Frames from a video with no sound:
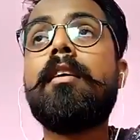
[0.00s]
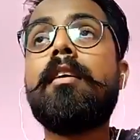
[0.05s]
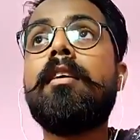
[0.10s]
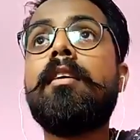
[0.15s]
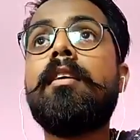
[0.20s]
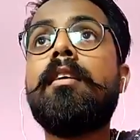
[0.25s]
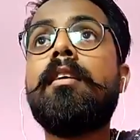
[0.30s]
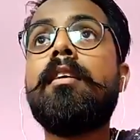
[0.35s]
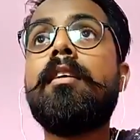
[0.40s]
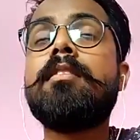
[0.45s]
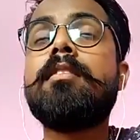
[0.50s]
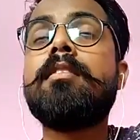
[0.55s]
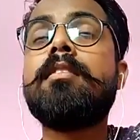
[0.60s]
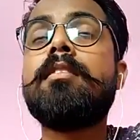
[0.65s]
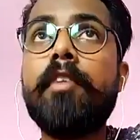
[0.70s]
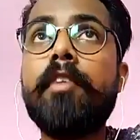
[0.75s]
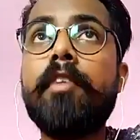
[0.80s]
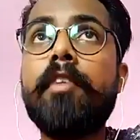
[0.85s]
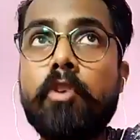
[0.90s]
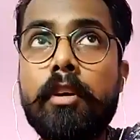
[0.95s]
See which
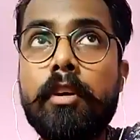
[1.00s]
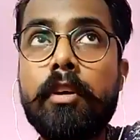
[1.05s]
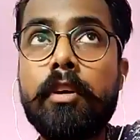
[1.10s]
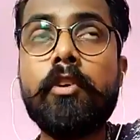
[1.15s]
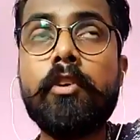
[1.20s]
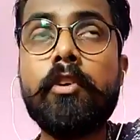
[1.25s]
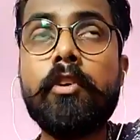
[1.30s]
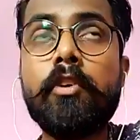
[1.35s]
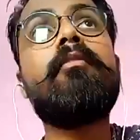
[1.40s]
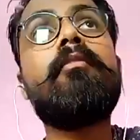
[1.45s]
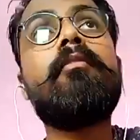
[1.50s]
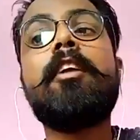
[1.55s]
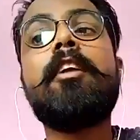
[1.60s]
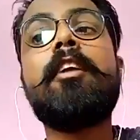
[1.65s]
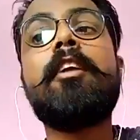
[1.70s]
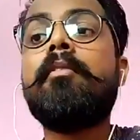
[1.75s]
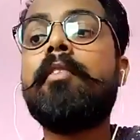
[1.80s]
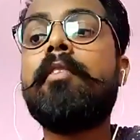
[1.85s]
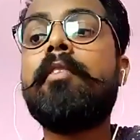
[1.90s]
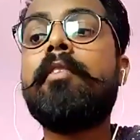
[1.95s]
genre you are comfortable with,
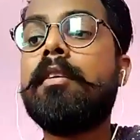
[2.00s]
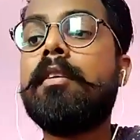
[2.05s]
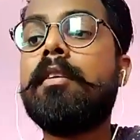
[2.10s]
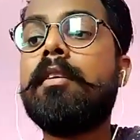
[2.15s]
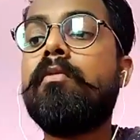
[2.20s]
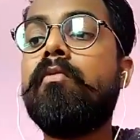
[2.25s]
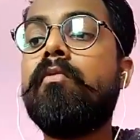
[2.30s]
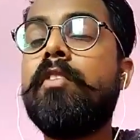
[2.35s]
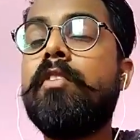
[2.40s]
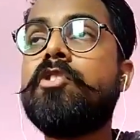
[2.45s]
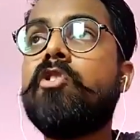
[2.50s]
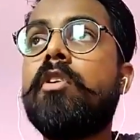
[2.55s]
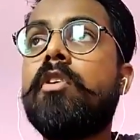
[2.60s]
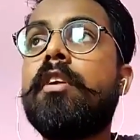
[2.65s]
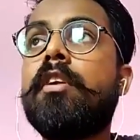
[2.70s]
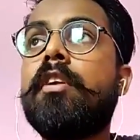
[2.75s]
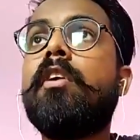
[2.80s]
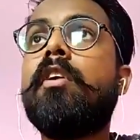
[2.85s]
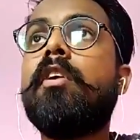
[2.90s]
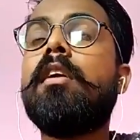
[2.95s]
which genre you
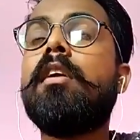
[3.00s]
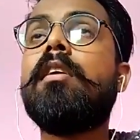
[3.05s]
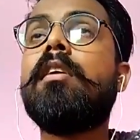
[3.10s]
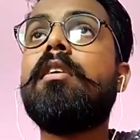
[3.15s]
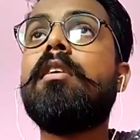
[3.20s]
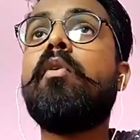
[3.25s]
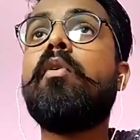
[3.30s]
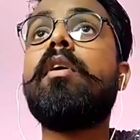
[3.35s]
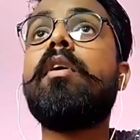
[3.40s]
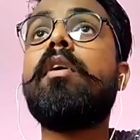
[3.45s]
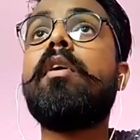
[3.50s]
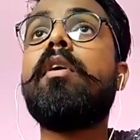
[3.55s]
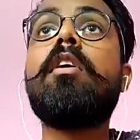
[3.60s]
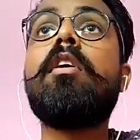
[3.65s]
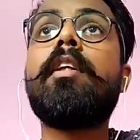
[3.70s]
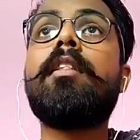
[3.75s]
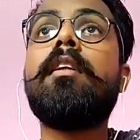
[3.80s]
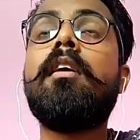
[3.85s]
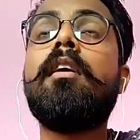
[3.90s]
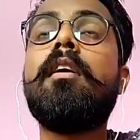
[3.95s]
are doing good with.
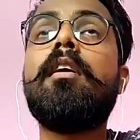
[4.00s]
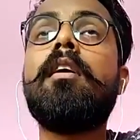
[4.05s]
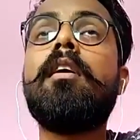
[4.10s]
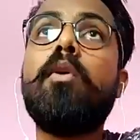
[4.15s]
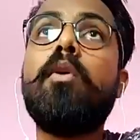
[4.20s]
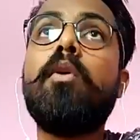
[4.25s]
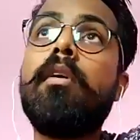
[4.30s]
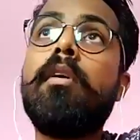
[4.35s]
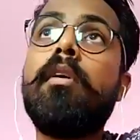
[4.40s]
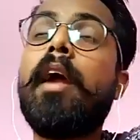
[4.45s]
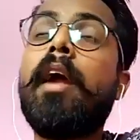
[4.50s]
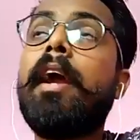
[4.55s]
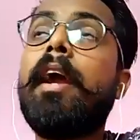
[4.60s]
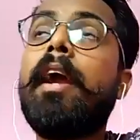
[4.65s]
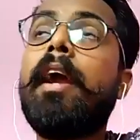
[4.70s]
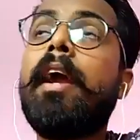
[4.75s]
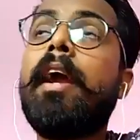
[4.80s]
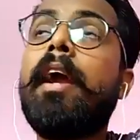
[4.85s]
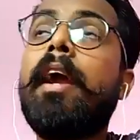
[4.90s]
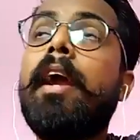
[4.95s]
Don't try to
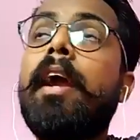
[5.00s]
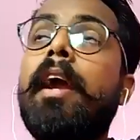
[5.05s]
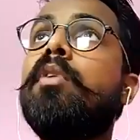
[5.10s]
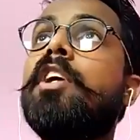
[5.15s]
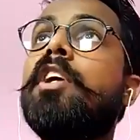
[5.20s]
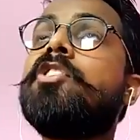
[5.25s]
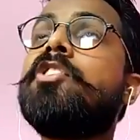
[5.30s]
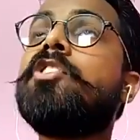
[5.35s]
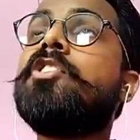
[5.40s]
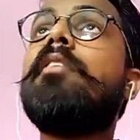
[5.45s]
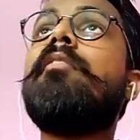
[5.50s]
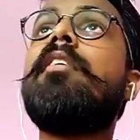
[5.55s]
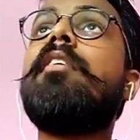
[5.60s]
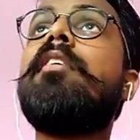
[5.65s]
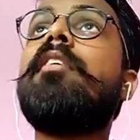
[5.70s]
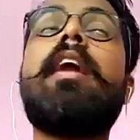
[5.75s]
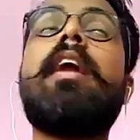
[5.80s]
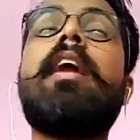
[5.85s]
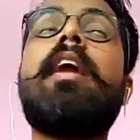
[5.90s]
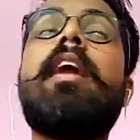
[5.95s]
do each and everything
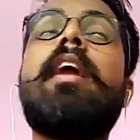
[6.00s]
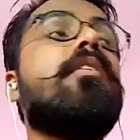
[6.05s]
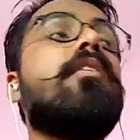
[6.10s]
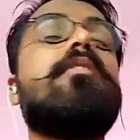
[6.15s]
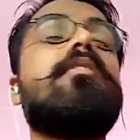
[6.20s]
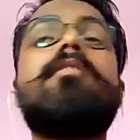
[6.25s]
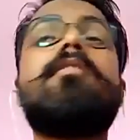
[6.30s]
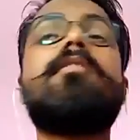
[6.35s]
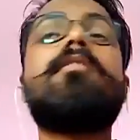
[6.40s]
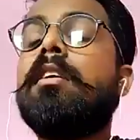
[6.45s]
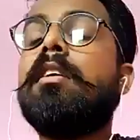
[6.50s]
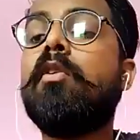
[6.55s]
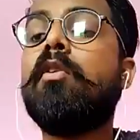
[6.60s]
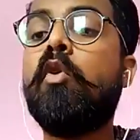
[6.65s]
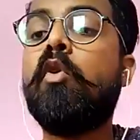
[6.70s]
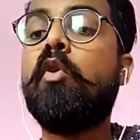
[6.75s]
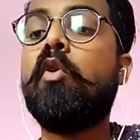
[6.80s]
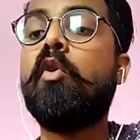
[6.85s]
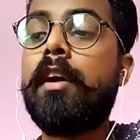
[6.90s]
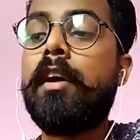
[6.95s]
that you can see over
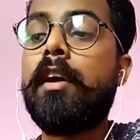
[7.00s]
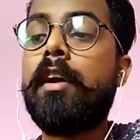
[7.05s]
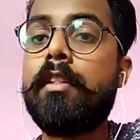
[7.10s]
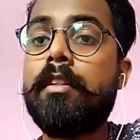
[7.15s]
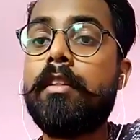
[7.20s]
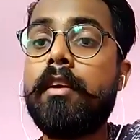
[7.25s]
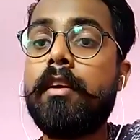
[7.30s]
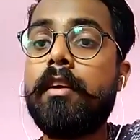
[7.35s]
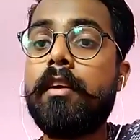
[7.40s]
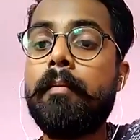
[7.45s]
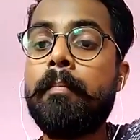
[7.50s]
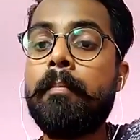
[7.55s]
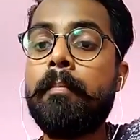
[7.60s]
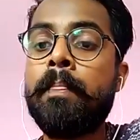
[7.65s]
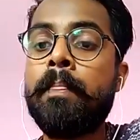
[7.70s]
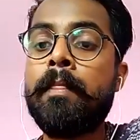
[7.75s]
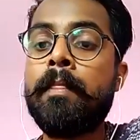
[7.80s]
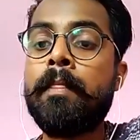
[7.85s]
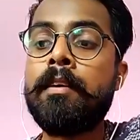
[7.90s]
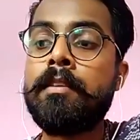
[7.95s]
here and there.
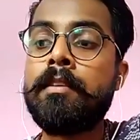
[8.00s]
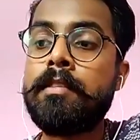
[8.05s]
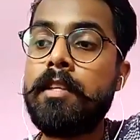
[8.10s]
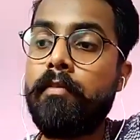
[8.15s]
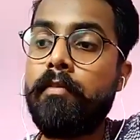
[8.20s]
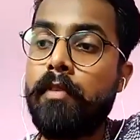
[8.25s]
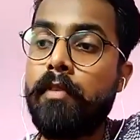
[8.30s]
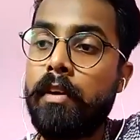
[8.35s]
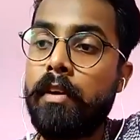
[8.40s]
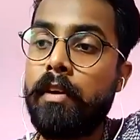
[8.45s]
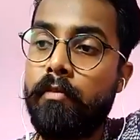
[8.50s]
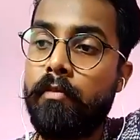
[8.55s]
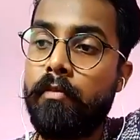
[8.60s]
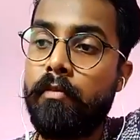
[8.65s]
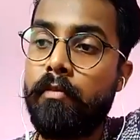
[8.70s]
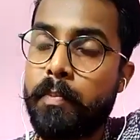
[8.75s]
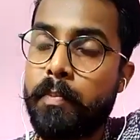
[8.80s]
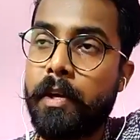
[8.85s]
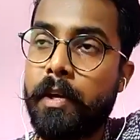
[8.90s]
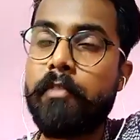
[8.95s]
See in
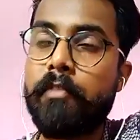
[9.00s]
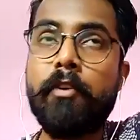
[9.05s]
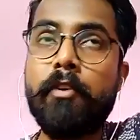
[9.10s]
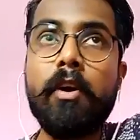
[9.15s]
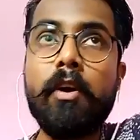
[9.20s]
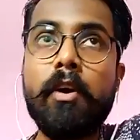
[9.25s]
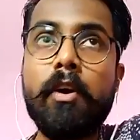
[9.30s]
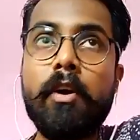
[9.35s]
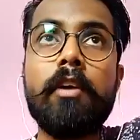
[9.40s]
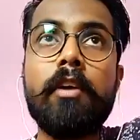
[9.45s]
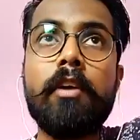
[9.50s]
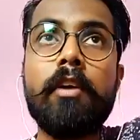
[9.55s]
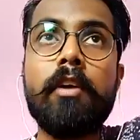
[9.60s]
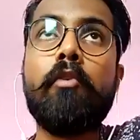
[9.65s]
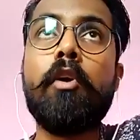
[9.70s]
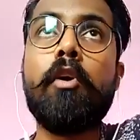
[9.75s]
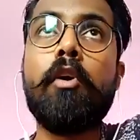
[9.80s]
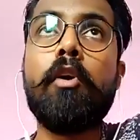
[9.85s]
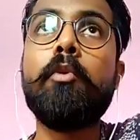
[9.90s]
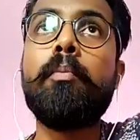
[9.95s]
if you want
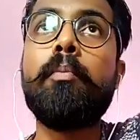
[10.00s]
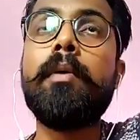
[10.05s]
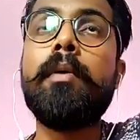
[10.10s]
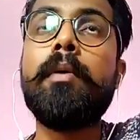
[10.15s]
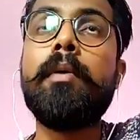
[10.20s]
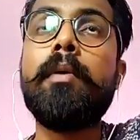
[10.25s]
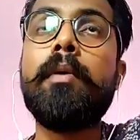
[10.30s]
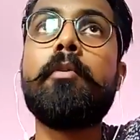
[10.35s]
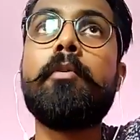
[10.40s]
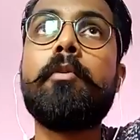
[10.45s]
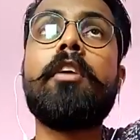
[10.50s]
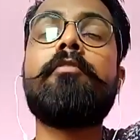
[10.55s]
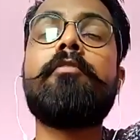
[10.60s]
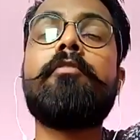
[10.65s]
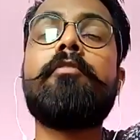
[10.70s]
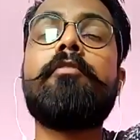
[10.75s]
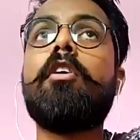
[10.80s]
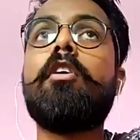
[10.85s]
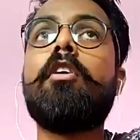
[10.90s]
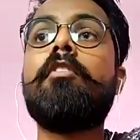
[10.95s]
to be a product
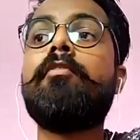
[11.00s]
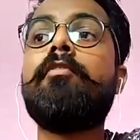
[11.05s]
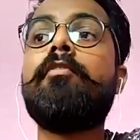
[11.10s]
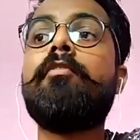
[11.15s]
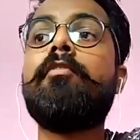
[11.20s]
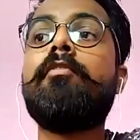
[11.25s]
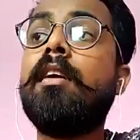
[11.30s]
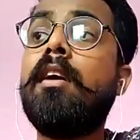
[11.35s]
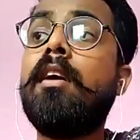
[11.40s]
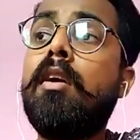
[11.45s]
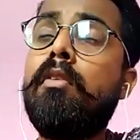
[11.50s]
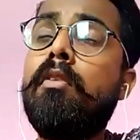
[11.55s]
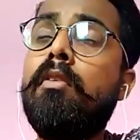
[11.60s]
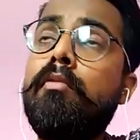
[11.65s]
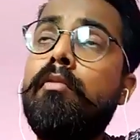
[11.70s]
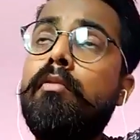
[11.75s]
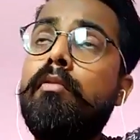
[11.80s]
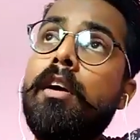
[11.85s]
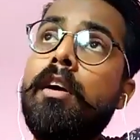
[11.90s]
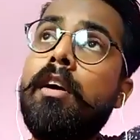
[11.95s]
photographer,
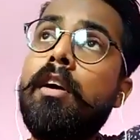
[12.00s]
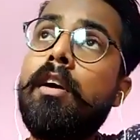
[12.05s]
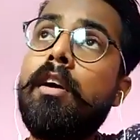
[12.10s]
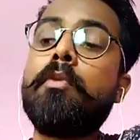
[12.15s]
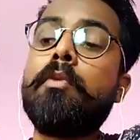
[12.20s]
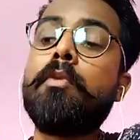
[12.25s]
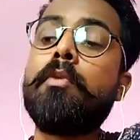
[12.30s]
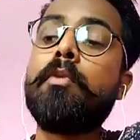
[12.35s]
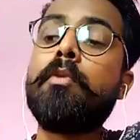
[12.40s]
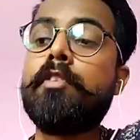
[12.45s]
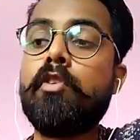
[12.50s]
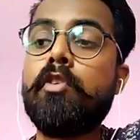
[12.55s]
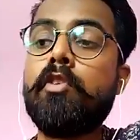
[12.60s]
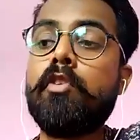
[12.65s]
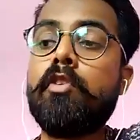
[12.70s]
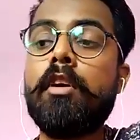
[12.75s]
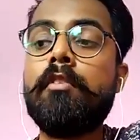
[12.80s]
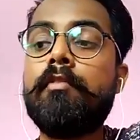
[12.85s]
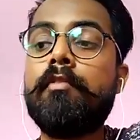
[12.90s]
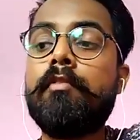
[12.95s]
work on product
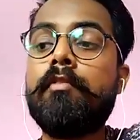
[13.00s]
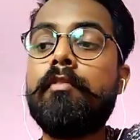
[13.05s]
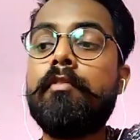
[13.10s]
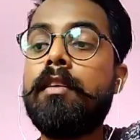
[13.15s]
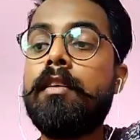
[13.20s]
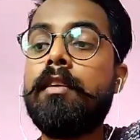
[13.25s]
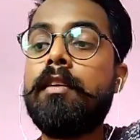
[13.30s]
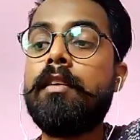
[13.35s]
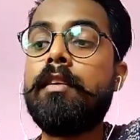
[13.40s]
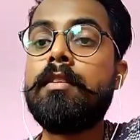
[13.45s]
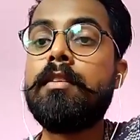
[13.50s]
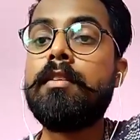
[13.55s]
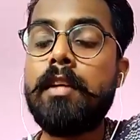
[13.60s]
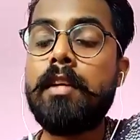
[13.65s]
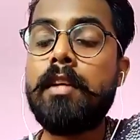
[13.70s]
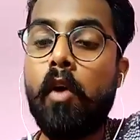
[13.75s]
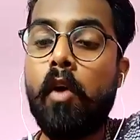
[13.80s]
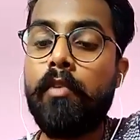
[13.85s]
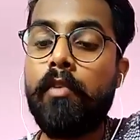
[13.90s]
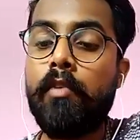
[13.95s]
photography. See how we
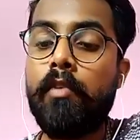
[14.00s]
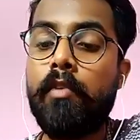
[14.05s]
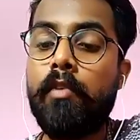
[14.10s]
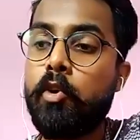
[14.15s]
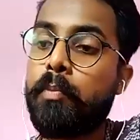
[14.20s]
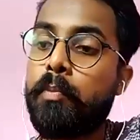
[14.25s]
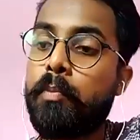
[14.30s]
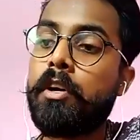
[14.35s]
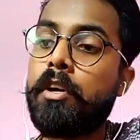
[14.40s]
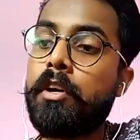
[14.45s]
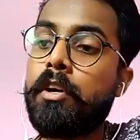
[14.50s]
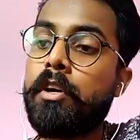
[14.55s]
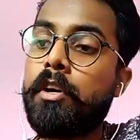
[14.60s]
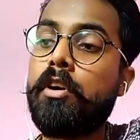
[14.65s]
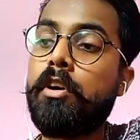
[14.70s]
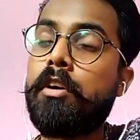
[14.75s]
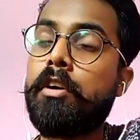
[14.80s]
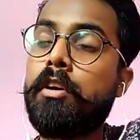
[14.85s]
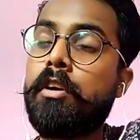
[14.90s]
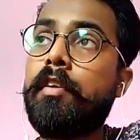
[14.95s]
can do product
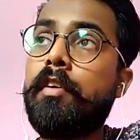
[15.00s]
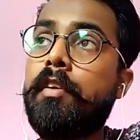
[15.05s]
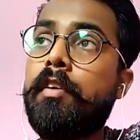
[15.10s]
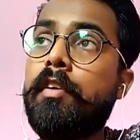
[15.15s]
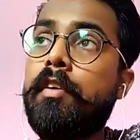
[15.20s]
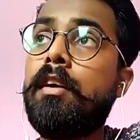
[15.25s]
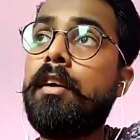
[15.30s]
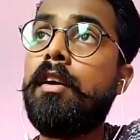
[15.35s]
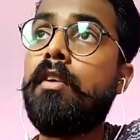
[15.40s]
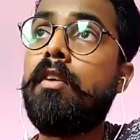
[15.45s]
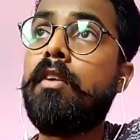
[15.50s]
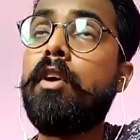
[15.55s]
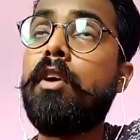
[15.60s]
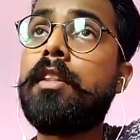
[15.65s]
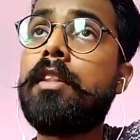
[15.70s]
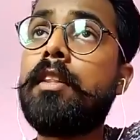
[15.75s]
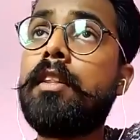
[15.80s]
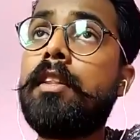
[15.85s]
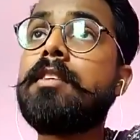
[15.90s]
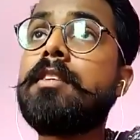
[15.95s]
photography, what things
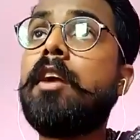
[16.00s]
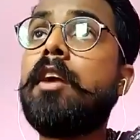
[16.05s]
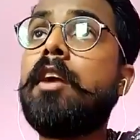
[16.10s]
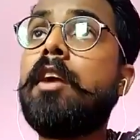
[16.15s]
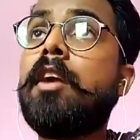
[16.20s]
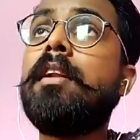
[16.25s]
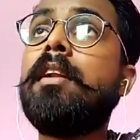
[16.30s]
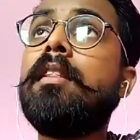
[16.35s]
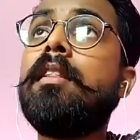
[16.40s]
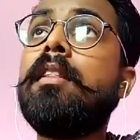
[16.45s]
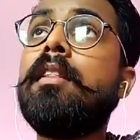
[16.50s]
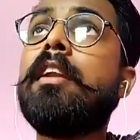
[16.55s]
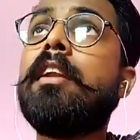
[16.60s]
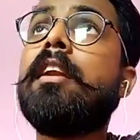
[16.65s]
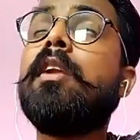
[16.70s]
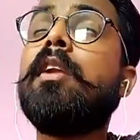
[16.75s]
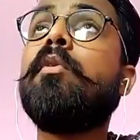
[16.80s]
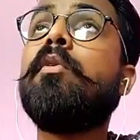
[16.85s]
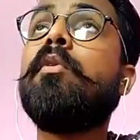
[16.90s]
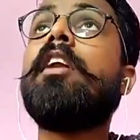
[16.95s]
are being
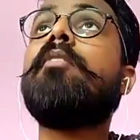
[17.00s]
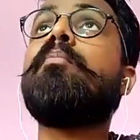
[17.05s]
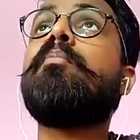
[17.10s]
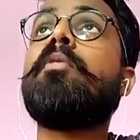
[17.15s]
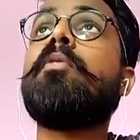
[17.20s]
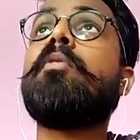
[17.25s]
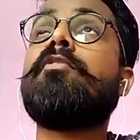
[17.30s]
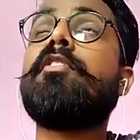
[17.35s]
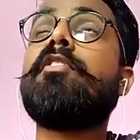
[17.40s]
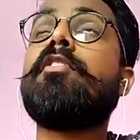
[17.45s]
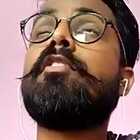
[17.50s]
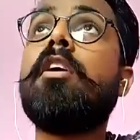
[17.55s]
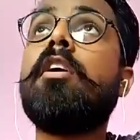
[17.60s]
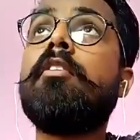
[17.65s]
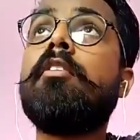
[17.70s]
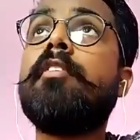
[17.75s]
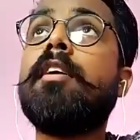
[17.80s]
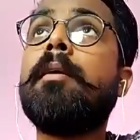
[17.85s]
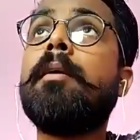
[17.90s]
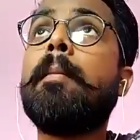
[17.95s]
included in product photography.